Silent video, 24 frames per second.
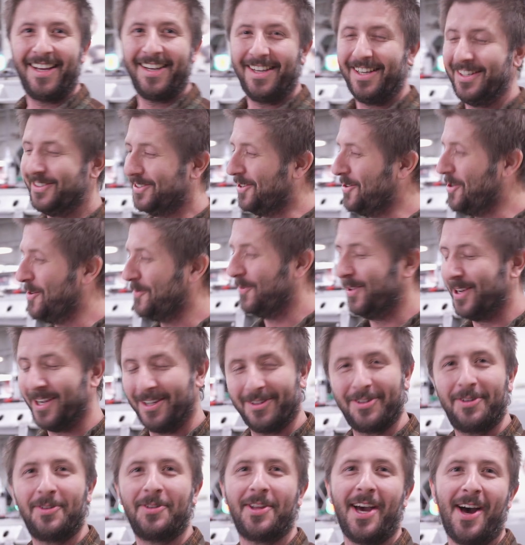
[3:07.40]
He's going for like a
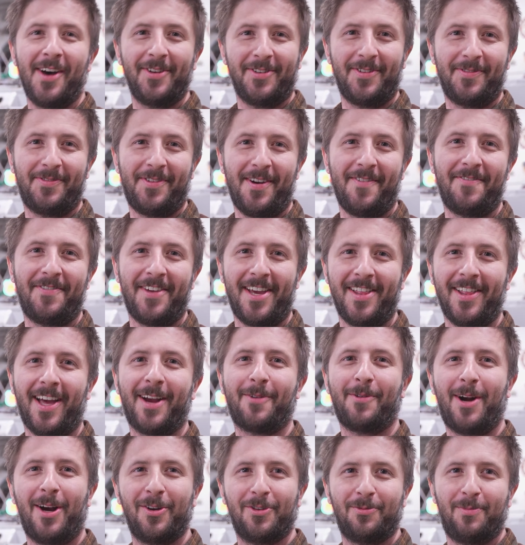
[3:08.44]
2015
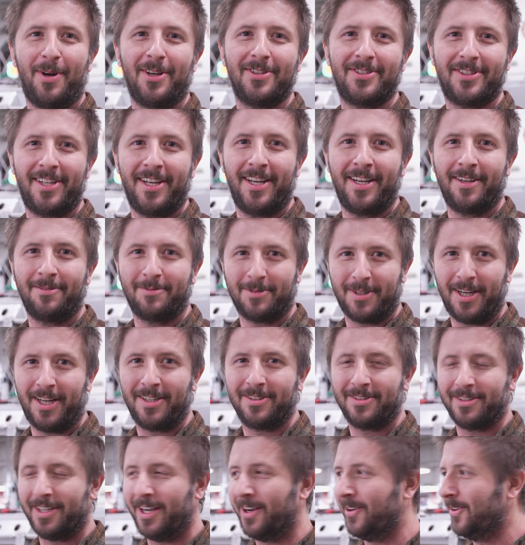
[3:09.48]
like Roush Mustang kind
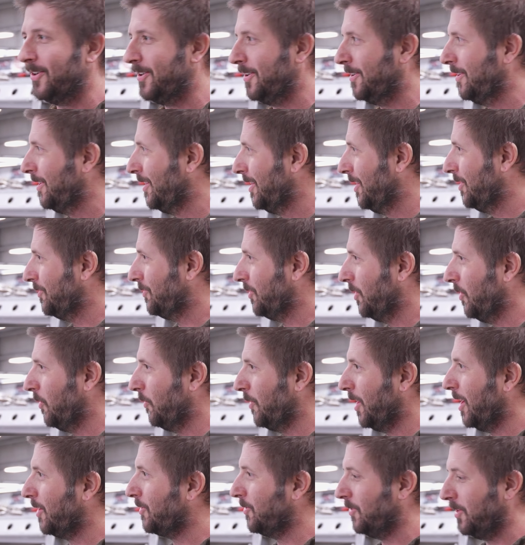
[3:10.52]
of style hood. So
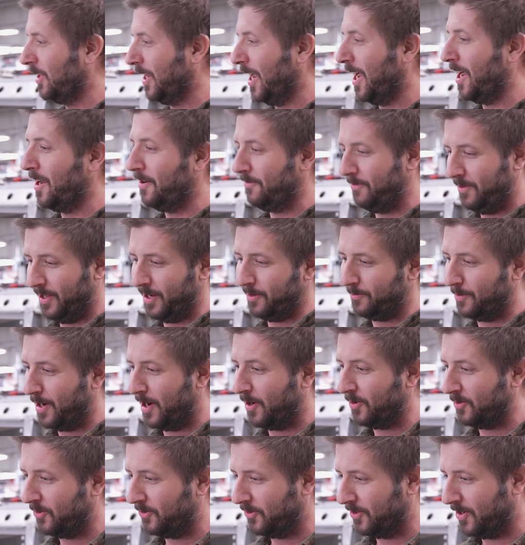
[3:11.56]
we actually have like
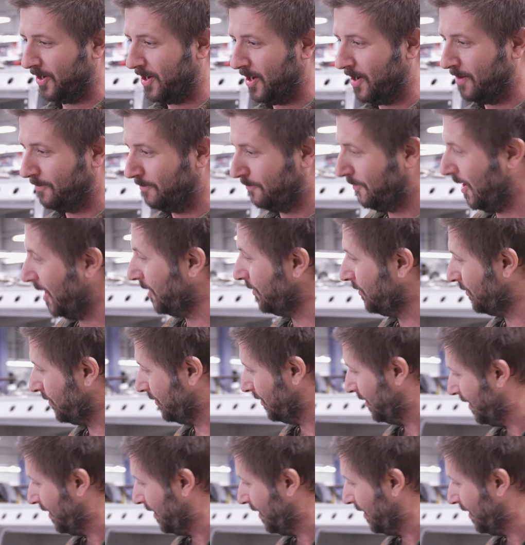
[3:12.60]
Roush vents.